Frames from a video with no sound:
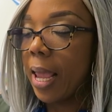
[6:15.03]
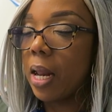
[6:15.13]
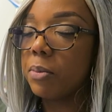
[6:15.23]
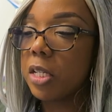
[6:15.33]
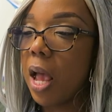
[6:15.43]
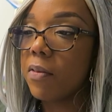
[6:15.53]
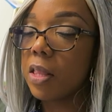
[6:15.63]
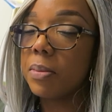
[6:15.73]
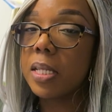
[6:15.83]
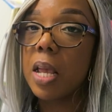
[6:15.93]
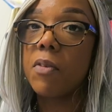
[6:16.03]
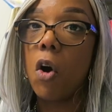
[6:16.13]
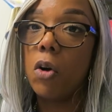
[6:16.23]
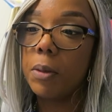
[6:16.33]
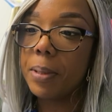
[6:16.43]
And I'm just having them save
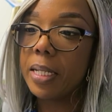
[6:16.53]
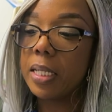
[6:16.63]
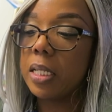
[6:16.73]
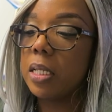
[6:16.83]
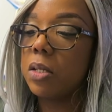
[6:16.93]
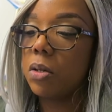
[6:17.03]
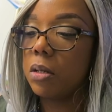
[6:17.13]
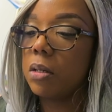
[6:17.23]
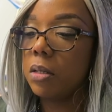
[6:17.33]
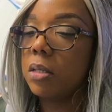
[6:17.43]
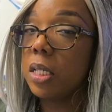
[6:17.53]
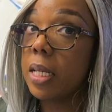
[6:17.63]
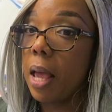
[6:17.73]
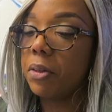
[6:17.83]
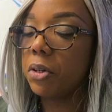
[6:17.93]
all the pieces
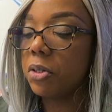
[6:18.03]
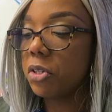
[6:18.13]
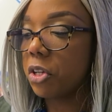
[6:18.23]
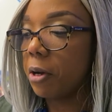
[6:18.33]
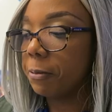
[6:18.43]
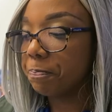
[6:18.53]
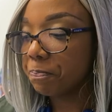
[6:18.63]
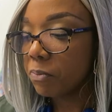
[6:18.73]
together. So